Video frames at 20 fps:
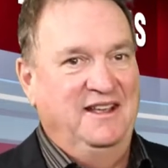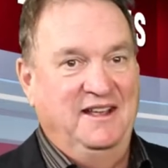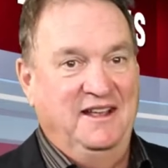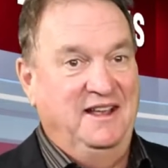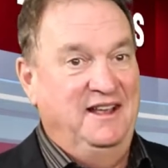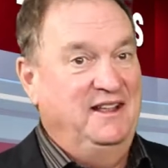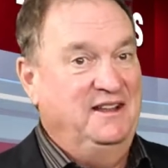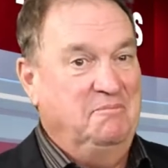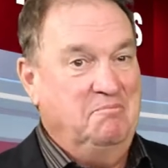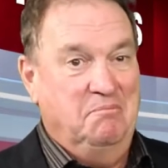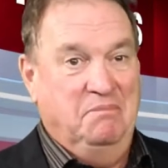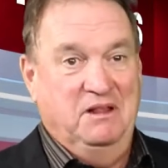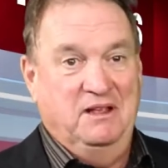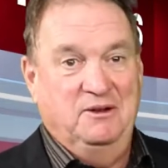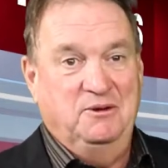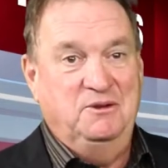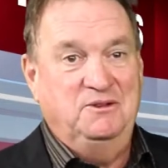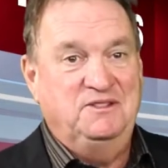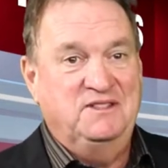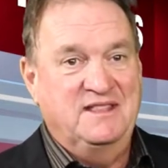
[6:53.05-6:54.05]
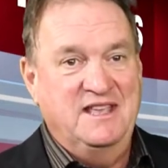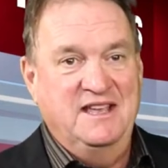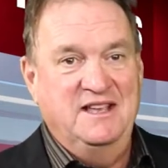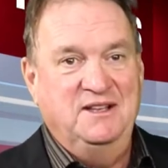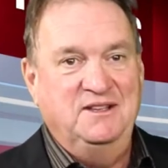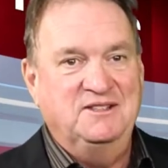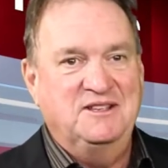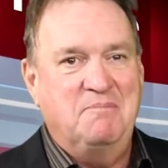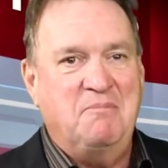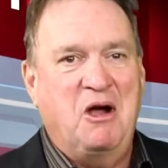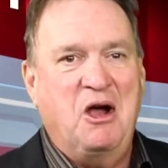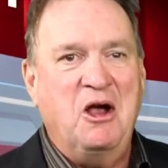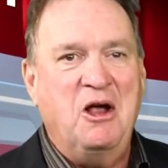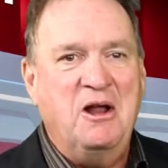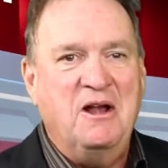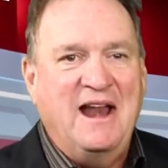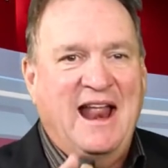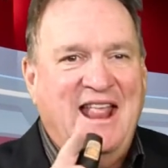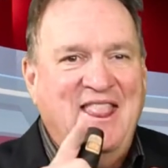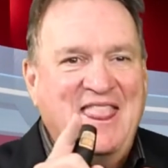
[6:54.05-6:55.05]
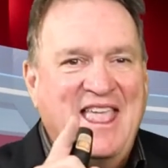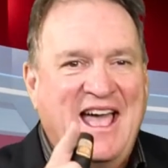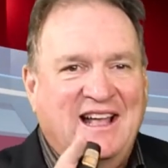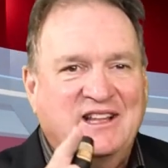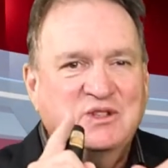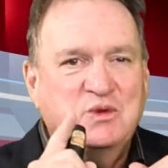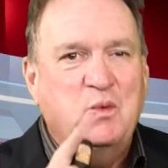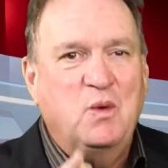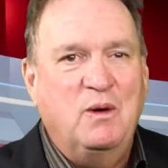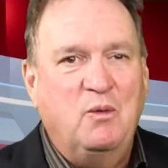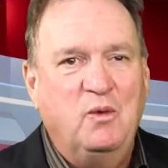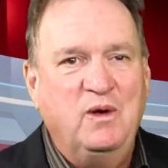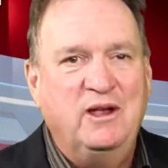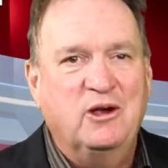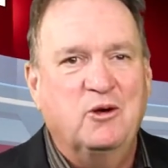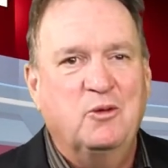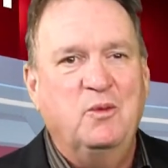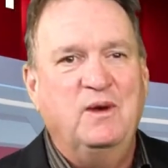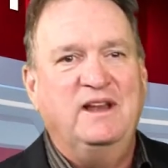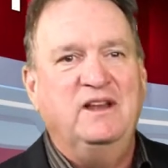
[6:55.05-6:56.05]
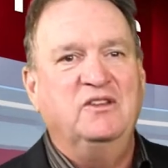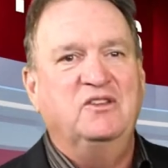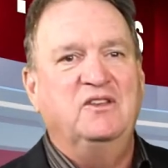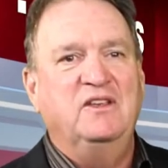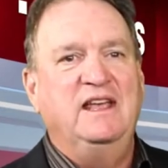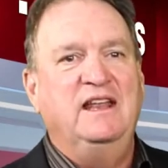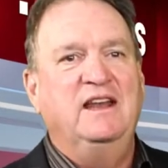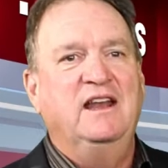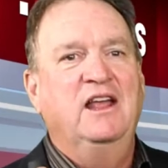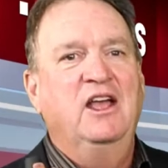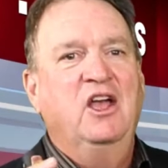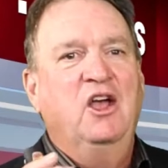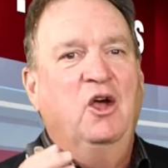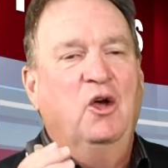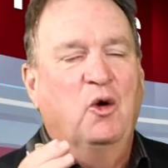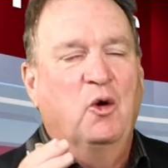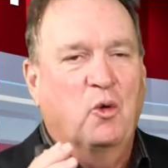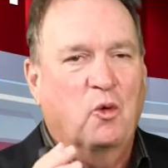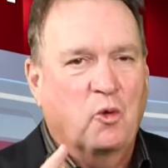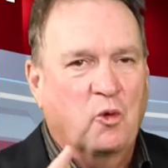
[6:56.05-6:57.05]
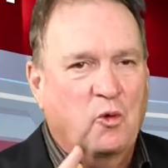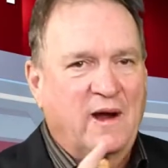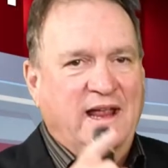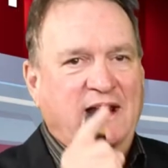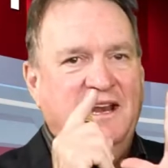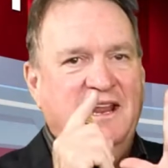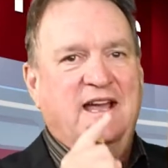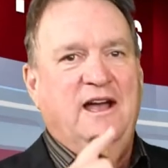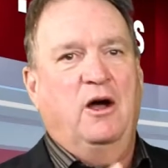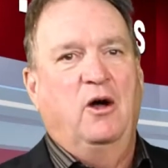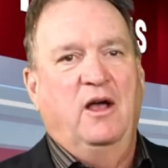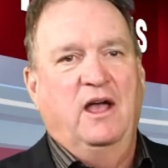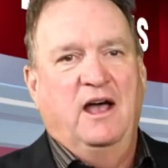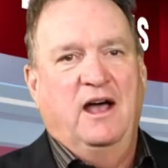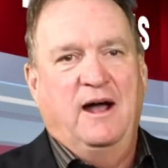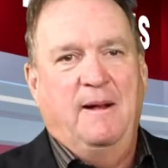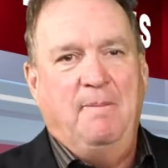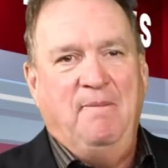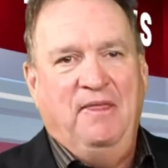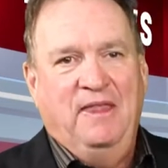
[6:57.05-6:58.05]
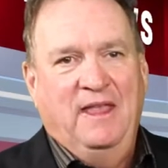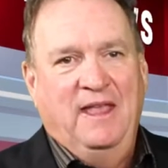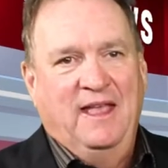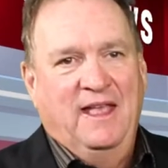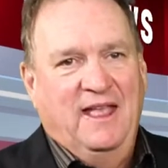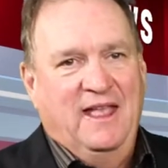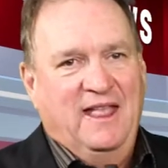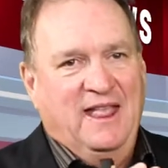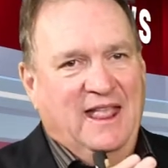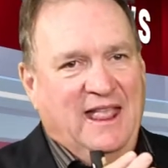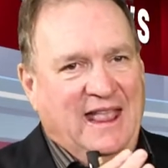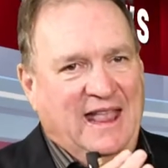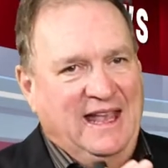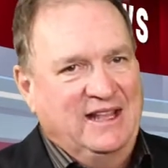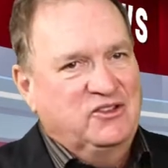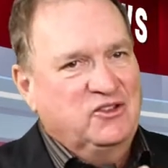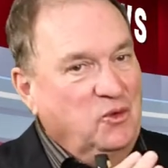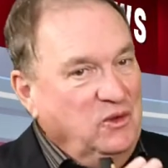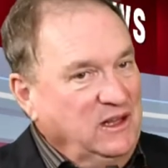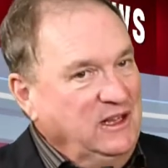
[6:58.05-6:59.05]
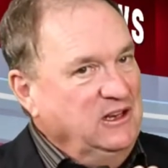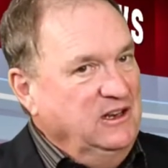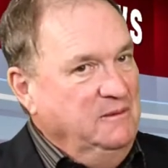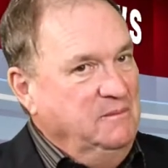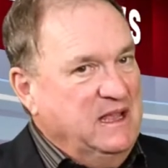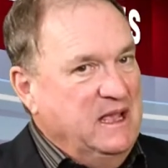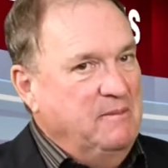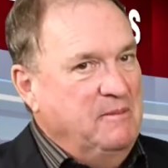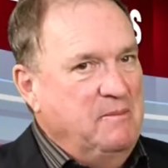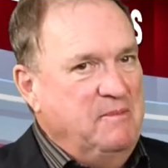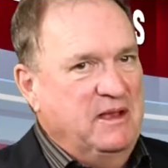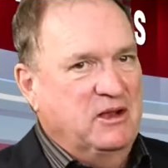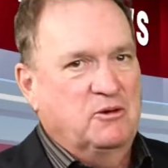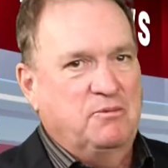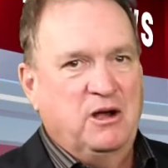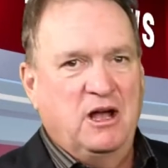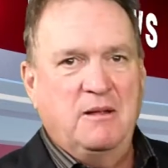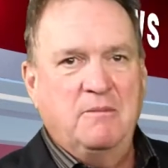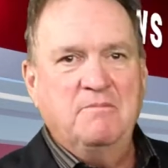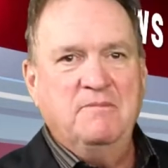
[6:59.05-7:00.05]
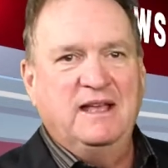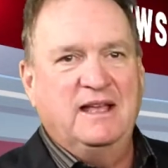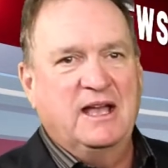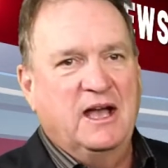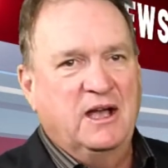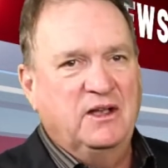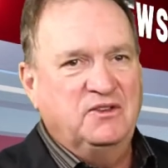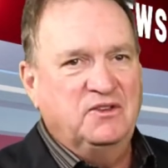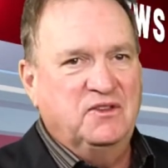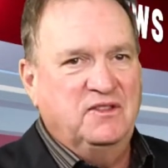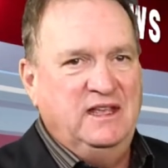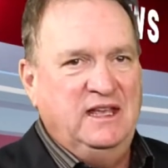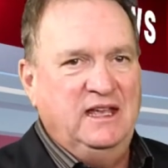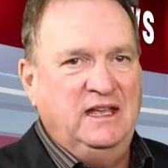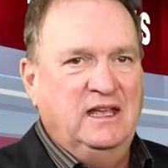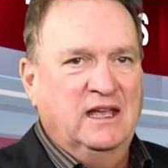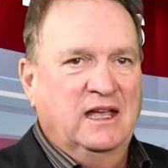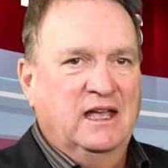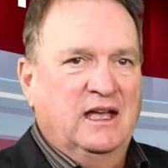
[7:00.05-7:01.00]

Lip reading: it blows things apart. And that's what we are witnessing right now. It's only going to become a bigger problem because the